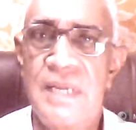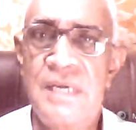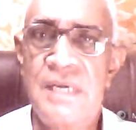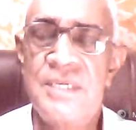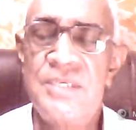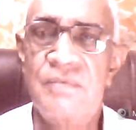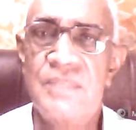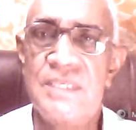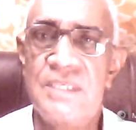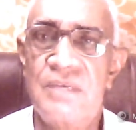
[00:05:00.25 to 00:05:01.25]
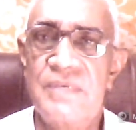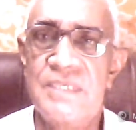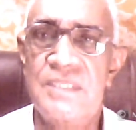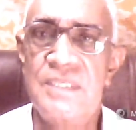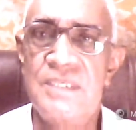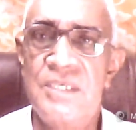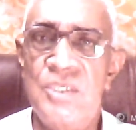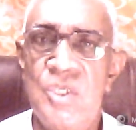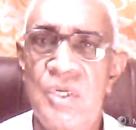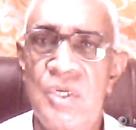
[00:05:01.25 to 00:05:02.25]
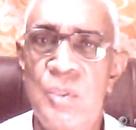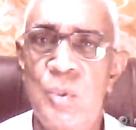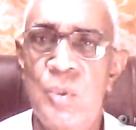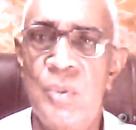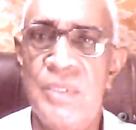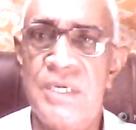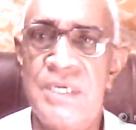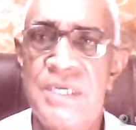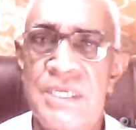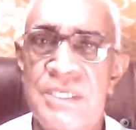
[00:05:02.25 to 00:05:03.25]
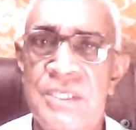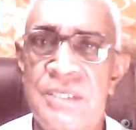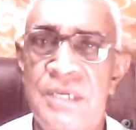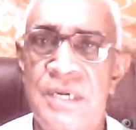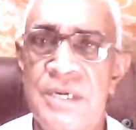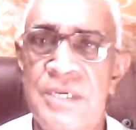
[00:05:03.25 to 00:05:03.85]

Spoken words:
Dilatation of the cervix. This is due to the contraction and